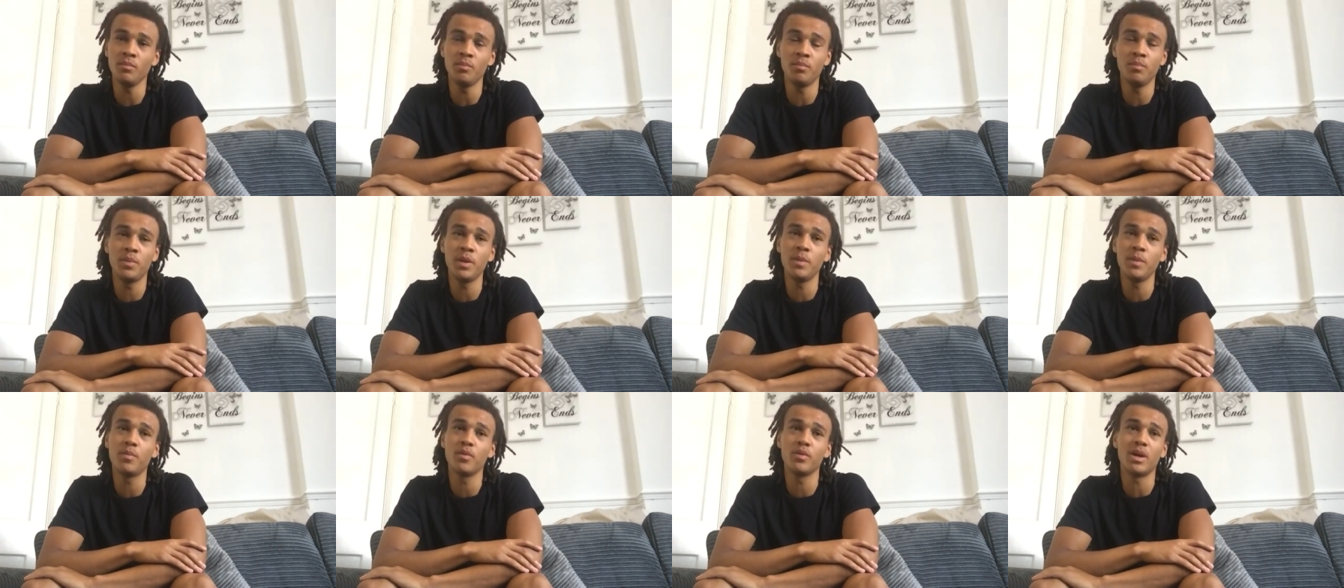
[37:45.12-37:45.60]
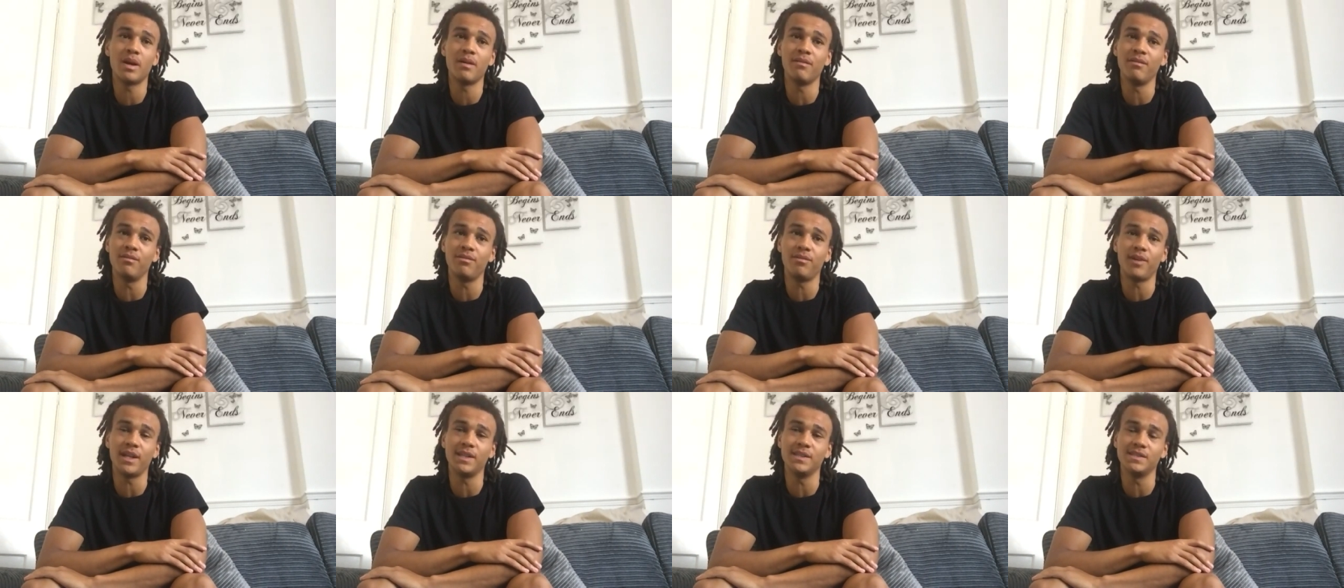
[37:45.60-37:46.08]
People not having
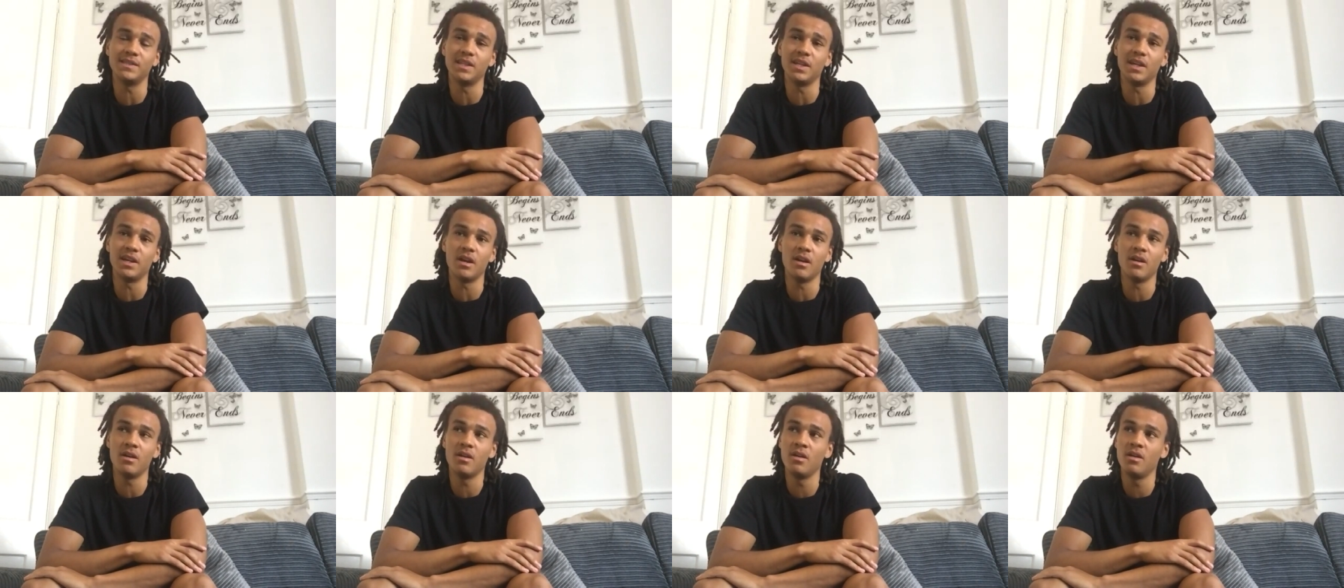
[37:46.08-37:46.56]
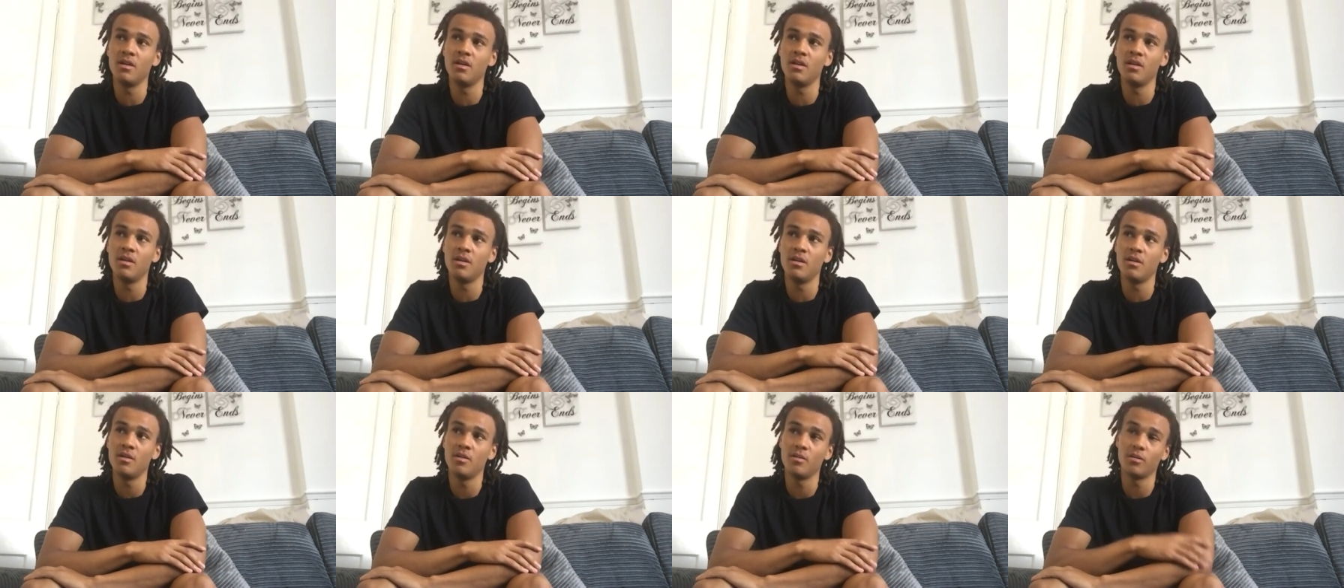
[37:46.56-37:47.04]
fans there,
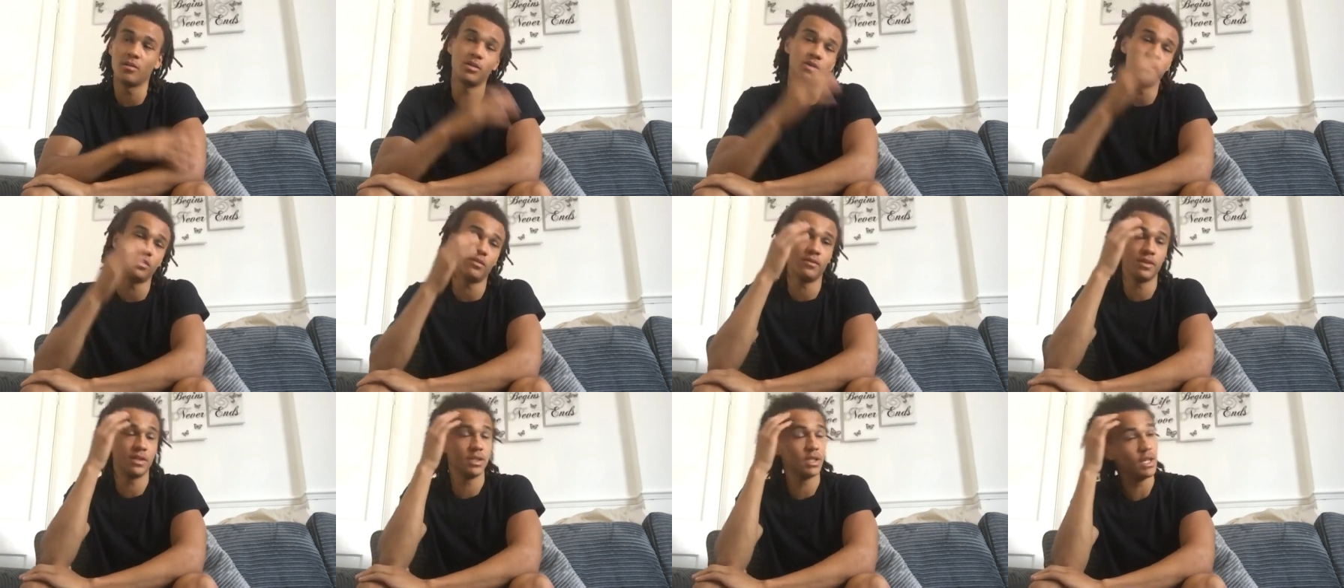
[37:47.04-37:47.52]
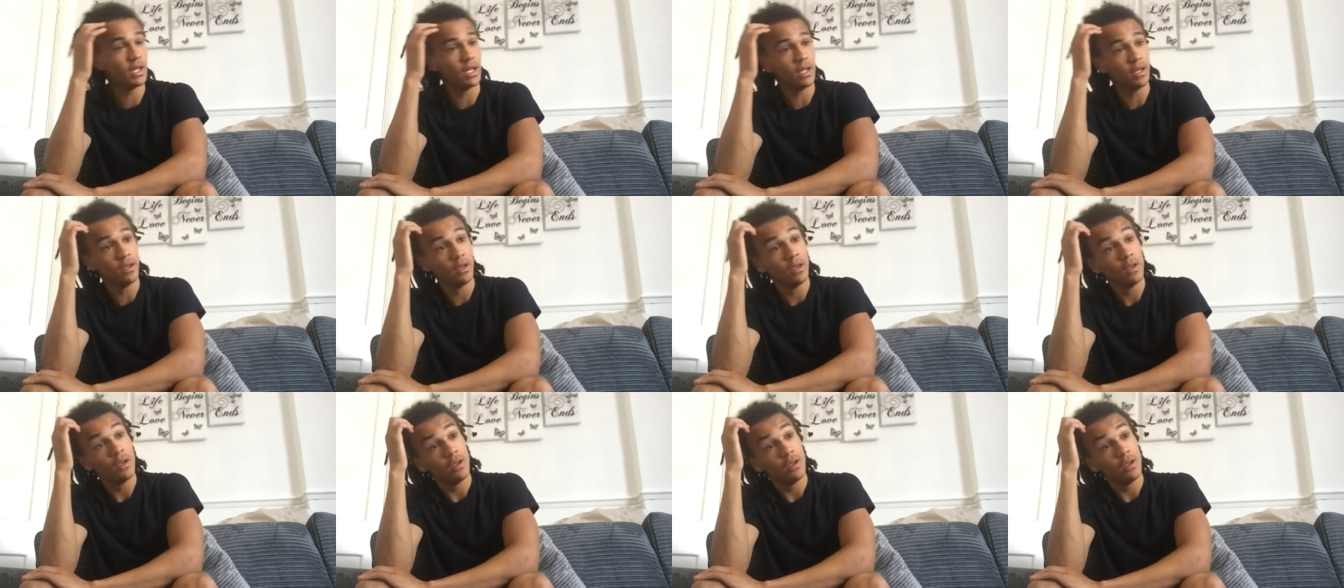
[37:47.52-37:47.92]
because obviously